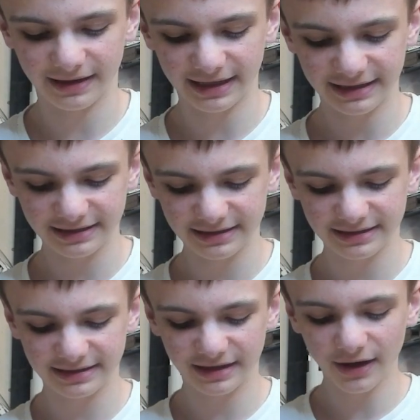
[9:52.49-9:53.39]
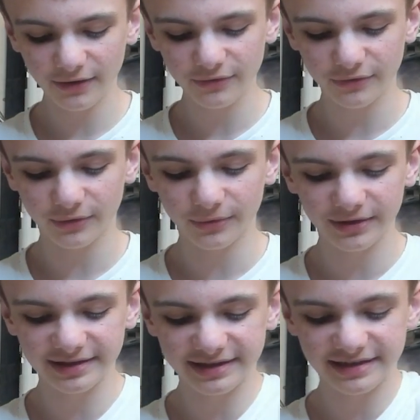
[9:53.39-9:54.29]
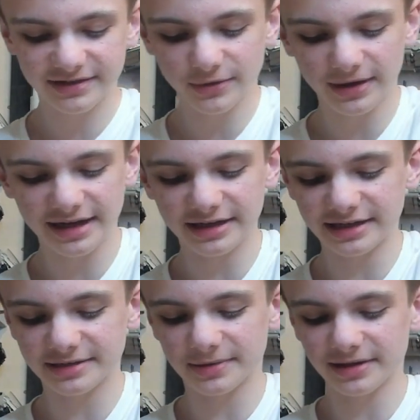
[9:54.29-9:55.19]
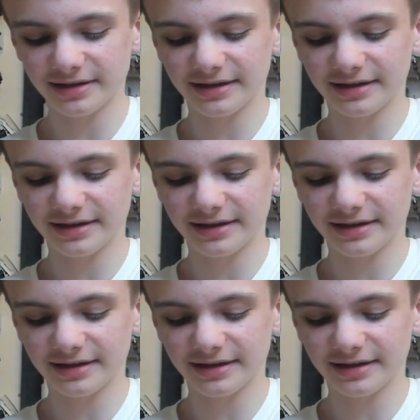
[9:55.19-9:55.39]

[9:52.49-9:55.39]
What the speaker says: And overall, this is quite a nice model.